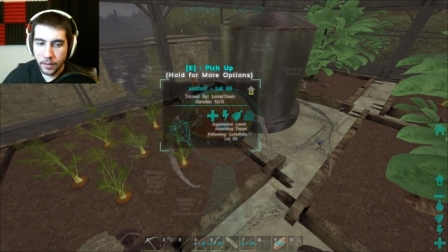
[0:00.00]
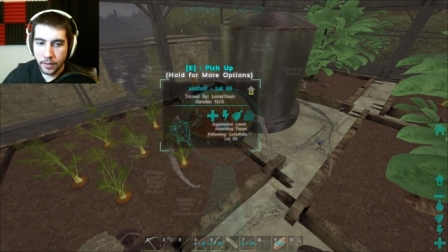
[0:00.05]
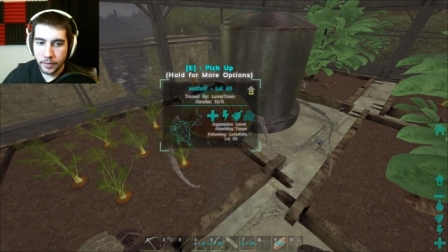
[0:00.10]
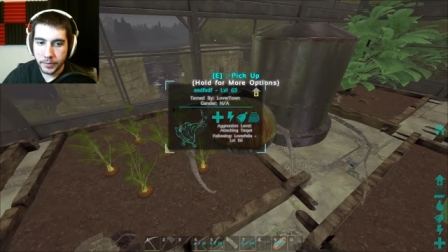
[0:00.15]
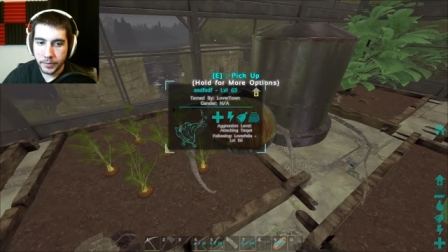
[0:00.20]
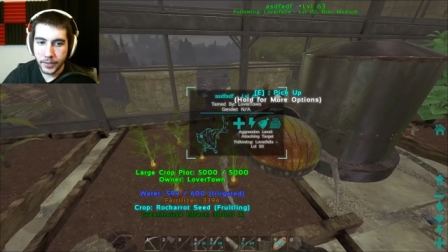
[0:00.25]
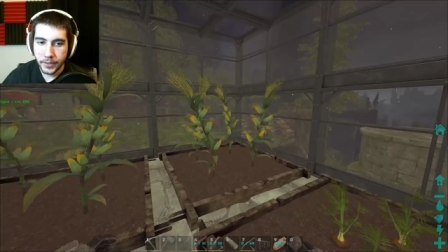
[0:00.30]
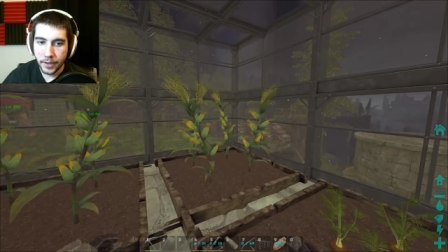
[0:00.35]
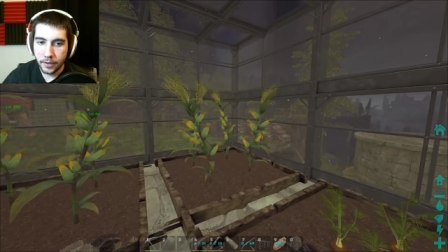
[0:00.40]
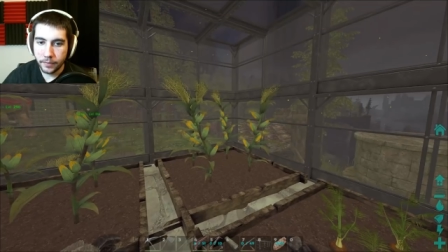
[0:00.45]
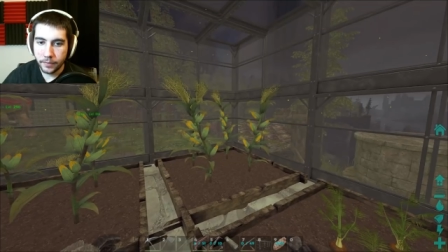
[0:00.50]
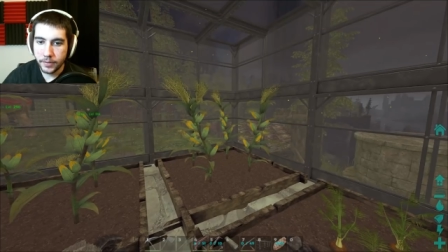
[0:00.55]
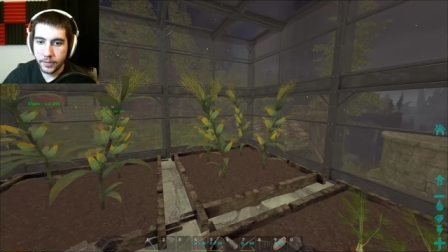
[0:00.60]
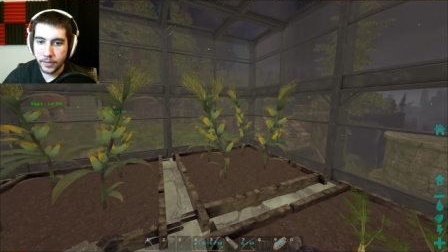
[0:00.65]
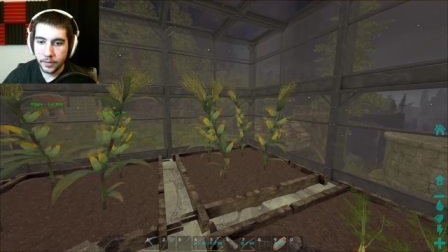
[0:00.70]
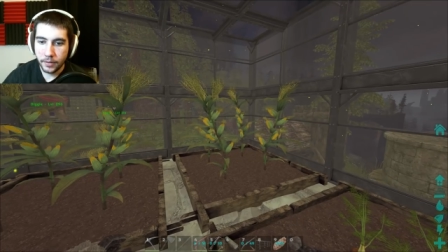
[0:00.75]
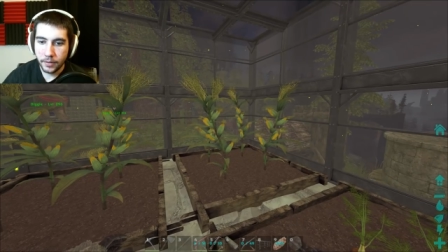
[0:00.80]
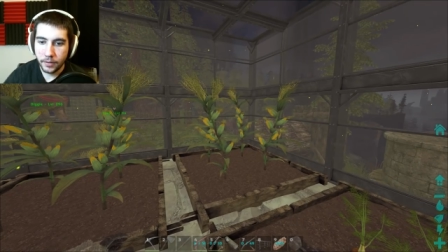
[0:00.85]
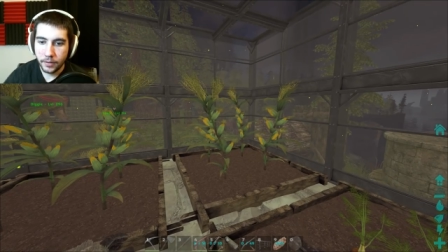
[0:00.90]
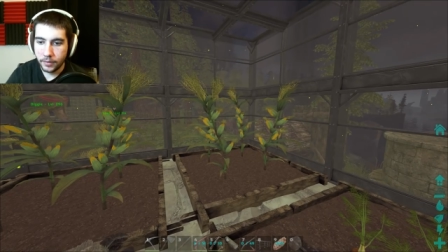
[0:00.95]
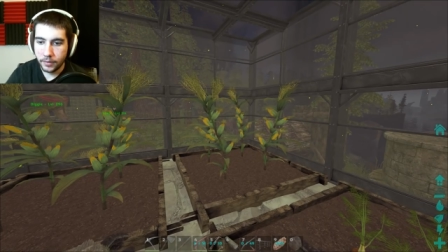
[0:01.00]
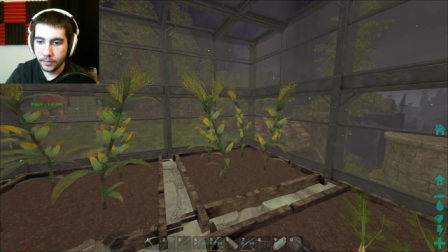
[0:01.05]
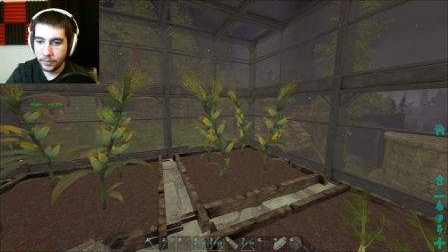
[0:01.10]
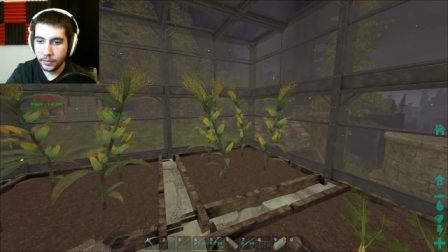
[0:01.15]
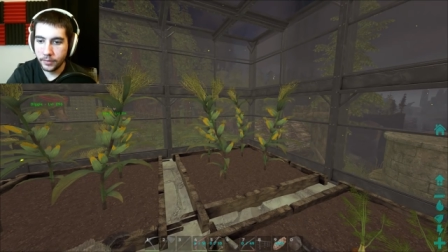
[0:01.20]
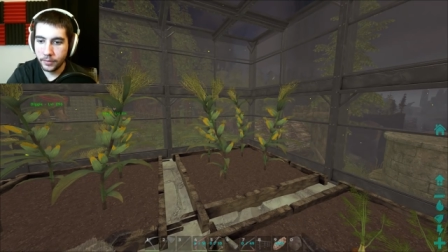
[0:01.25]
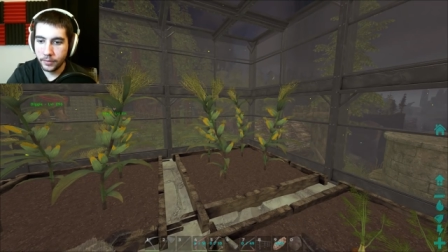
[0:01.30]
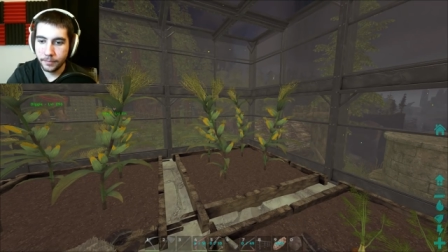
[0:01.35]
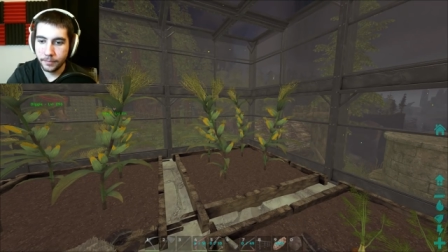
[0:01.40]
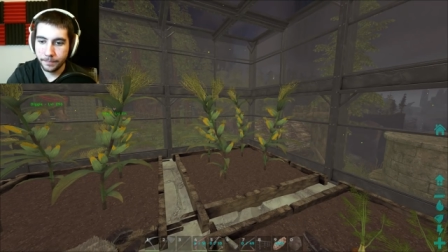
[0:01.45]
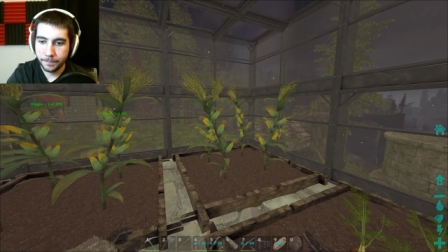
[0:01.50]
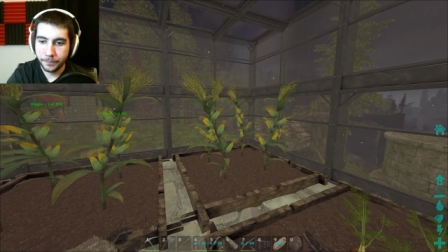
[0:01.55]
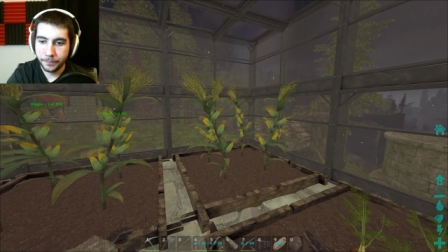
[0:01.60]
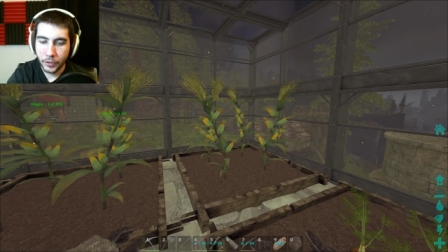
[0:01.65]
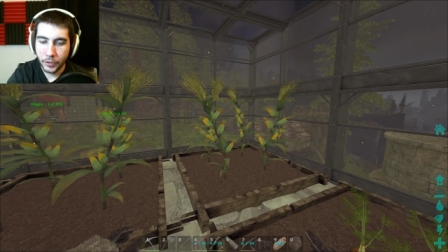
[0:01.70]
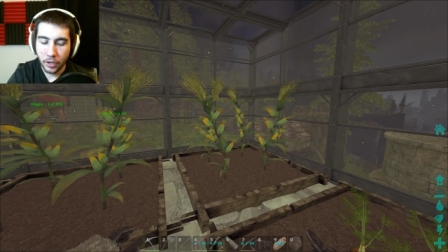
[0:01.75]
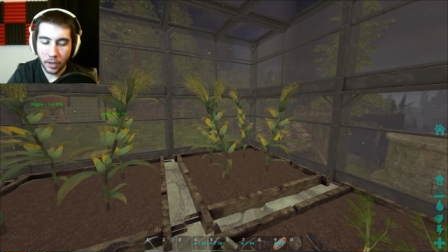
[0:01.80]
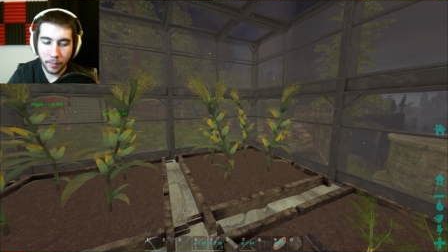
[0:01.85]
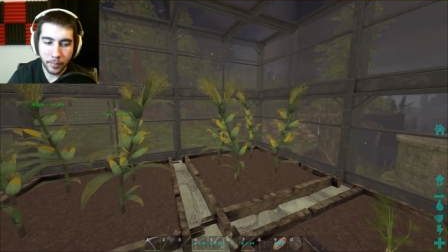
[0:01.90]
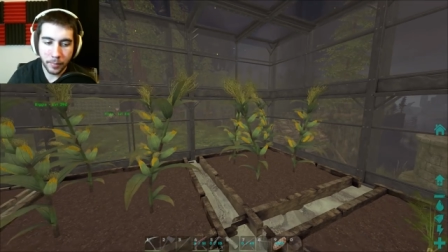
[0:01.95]
inside of the uh, um,
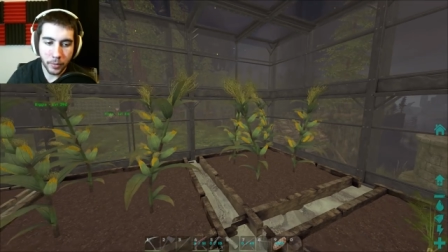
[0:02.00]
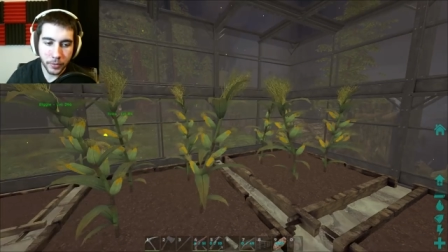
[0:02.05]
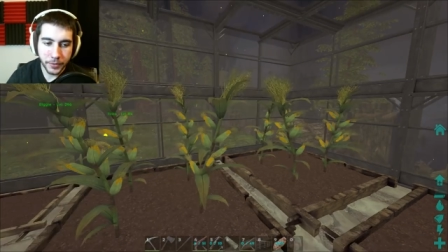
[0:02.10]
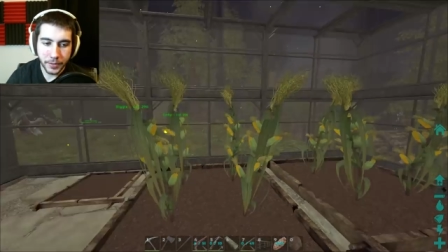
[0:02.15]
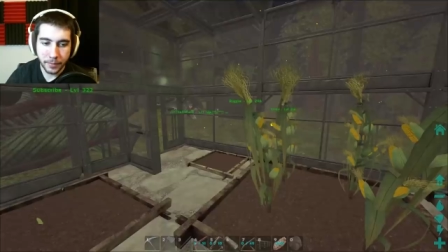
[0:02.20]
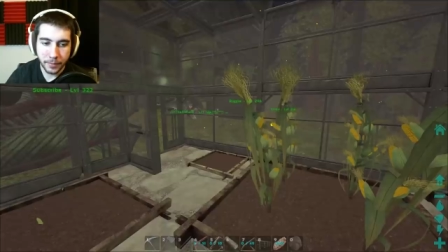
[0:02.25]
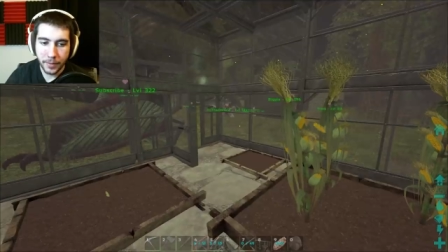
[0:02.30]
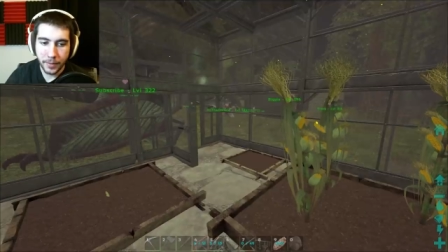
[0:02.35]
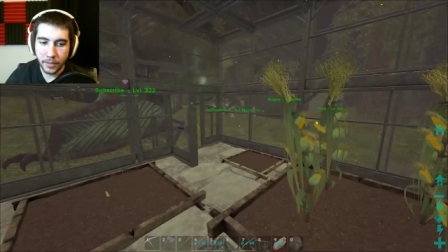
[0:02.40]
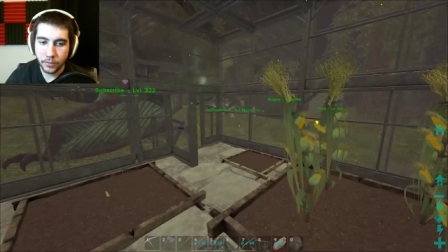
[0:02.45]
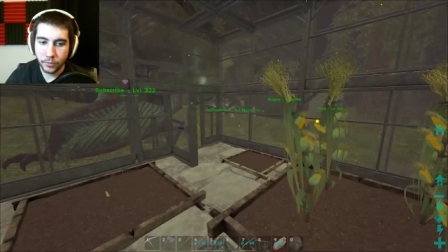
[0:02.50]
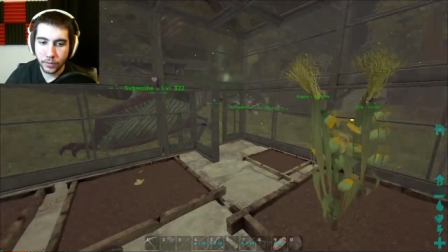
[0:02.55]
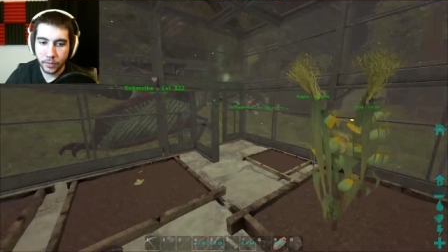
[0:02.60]
composting bins,